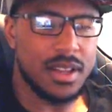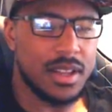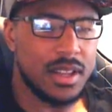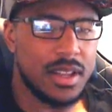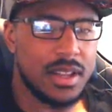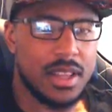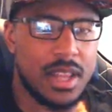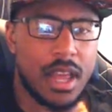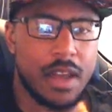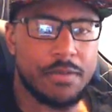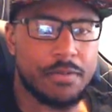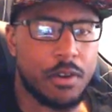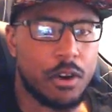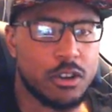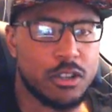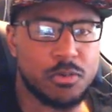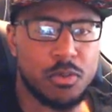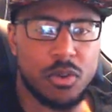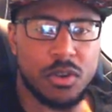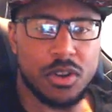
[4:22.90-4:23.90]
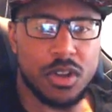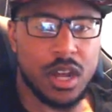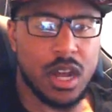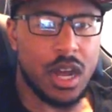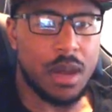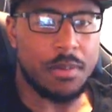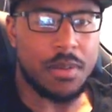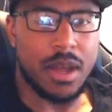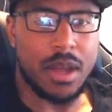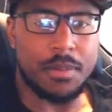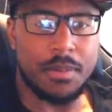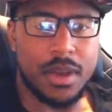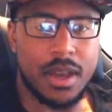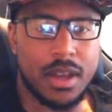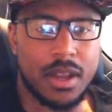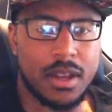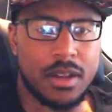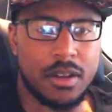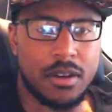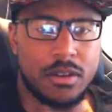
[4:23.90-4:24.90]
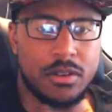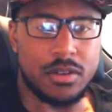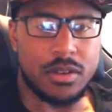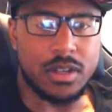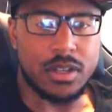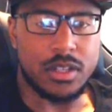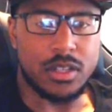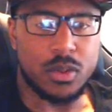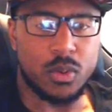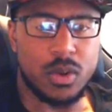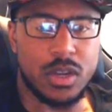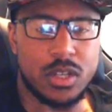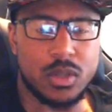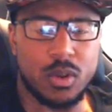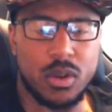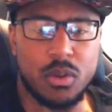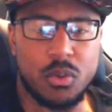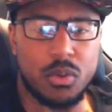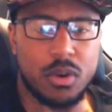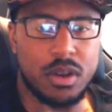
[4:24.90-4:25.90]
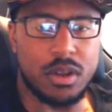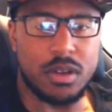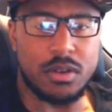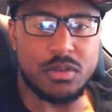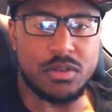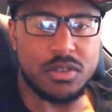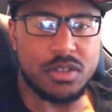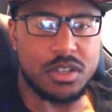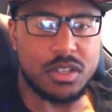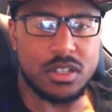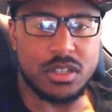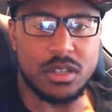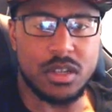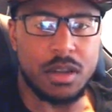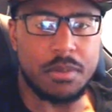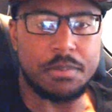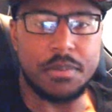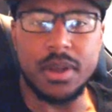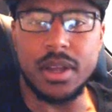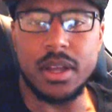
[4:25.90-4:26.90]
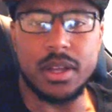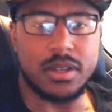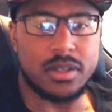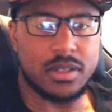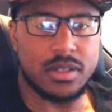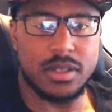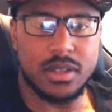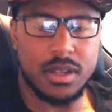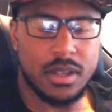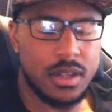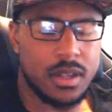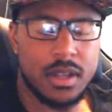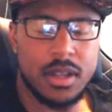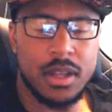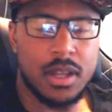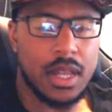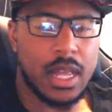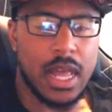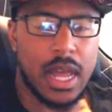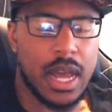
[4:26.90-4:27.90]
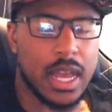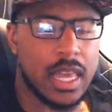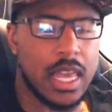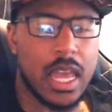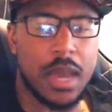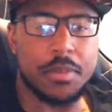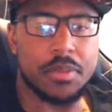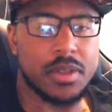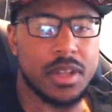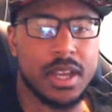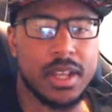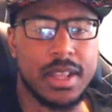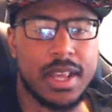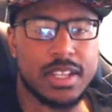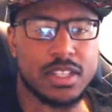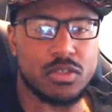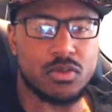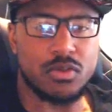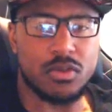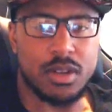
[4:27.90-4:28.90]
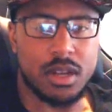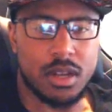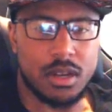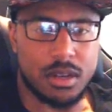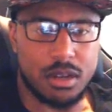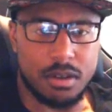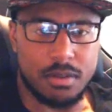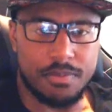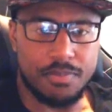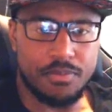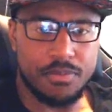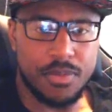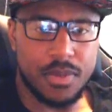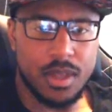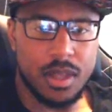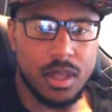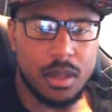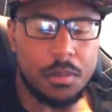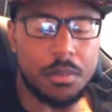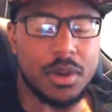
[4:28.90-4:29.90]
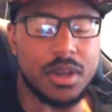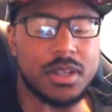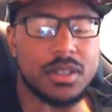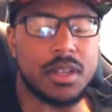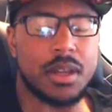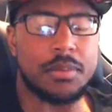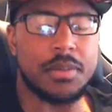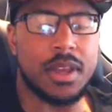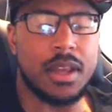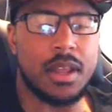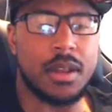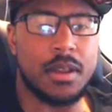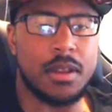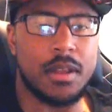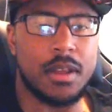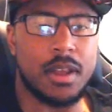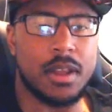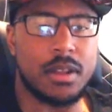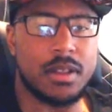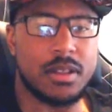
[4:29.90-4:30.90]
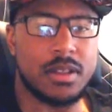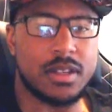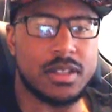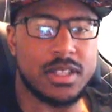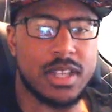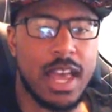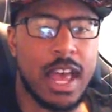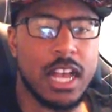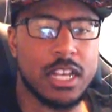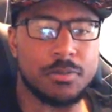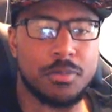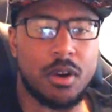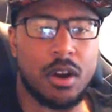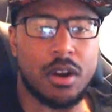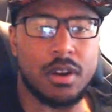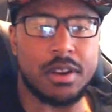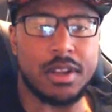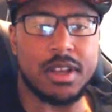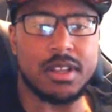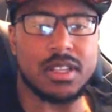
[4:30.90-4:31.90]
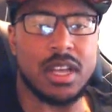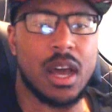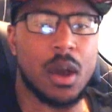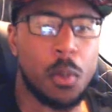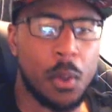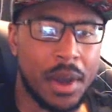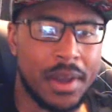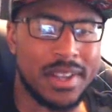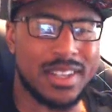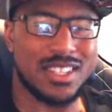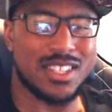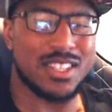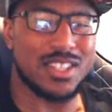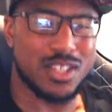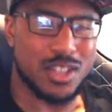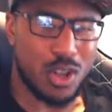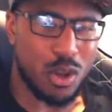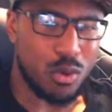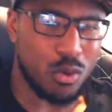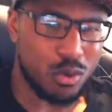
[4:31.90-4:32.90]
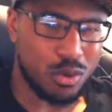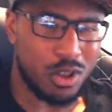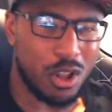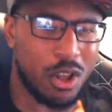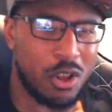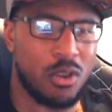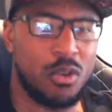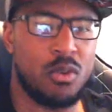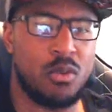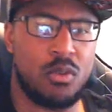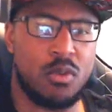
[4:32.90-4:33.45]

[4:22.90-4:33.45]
that first Mortal Kombat, man, in 2021, it was just a mess. I can't believe they screwed that up, because I mean, and the saddest part is I waited so long